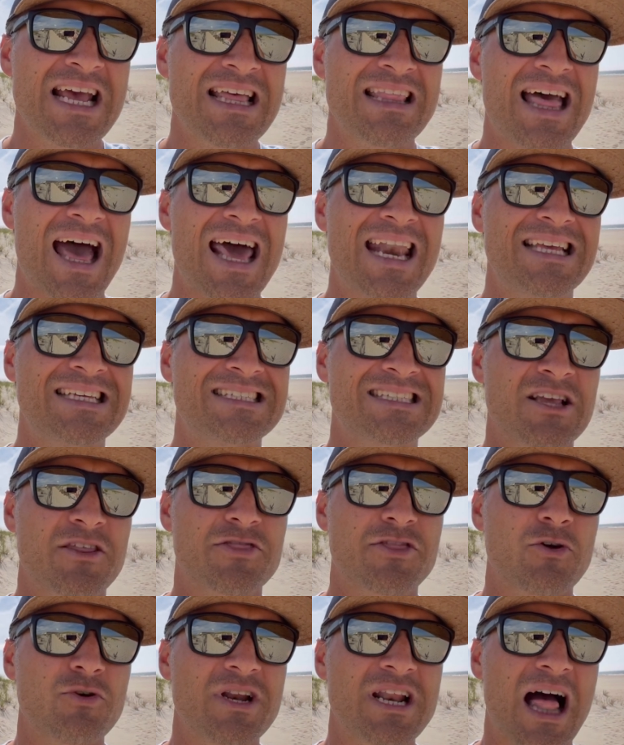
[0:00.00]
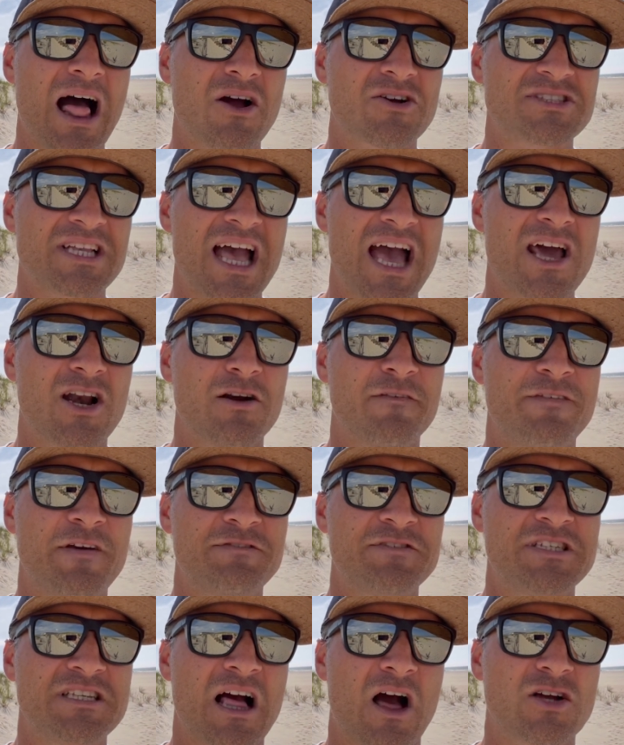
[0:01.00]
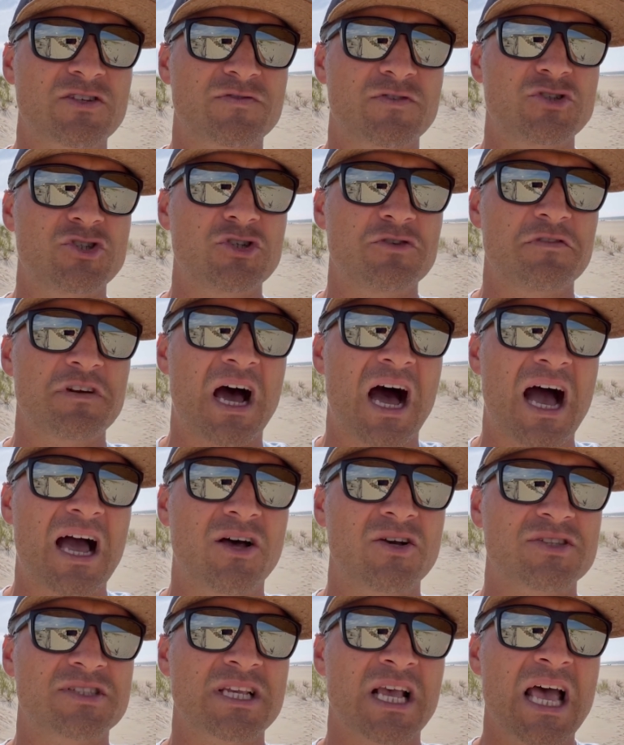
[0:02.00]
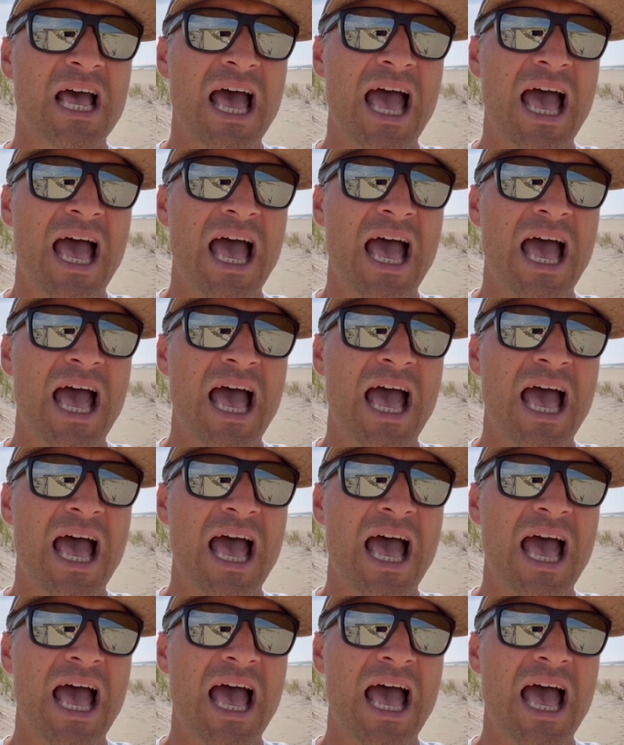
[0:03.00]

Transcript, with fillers: That is $30 to enter, $15 for juveniles.